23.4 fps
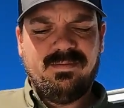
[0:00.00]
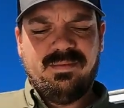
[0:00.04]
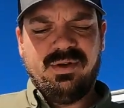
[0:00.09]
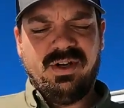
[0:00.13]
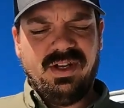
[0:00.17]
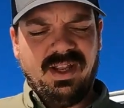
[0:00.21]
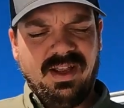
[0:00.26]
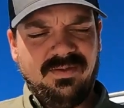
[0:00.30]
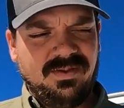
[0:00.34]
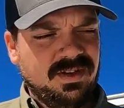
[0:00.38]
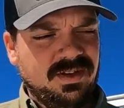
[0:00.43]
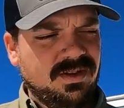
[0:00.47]

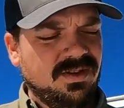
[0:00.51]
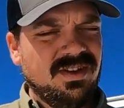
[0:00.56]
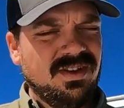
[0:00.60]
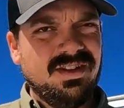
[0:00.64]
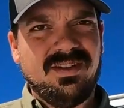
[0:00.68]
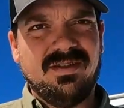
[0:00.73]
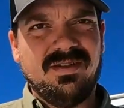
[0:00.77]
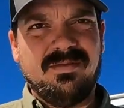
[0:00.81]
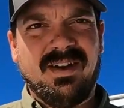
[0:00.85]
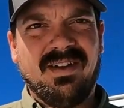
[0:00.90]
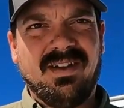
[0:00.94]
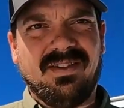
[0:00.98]
Pretty heavy duty,
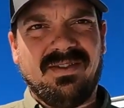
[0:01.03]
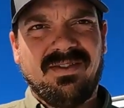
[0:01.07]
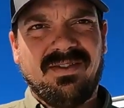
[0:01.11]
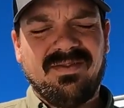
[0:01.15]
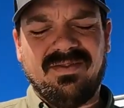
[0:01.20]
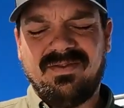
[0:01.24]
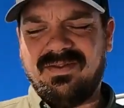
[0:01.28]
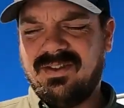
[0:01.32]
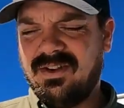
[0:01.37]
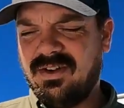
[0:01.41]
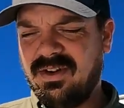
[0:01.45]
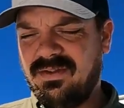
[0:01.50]
they're about
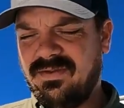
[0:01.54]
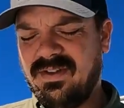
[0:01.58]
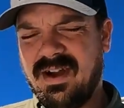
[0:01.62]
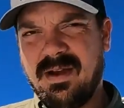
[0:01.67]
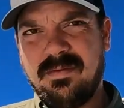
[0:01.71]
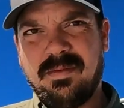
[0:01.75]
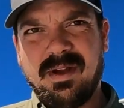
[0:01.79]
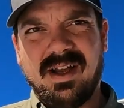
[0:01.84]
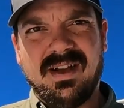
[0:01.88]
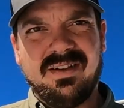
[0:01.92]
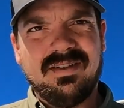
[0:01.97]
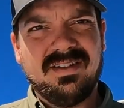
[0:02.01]

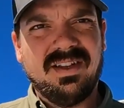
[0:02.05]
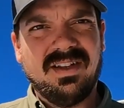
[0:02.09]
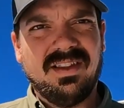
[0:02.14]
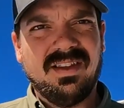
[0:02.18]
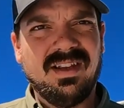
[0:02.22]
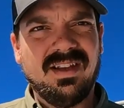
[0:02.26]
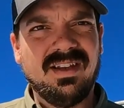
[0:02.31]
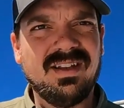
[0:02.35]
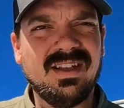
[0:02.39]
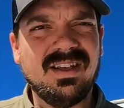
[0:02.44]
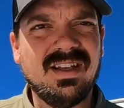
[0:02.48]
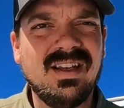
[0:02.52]
35 pounds, I
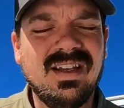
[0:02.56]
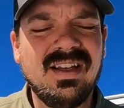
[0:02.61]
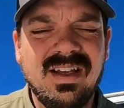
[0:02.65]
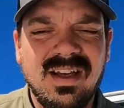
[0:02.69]
think.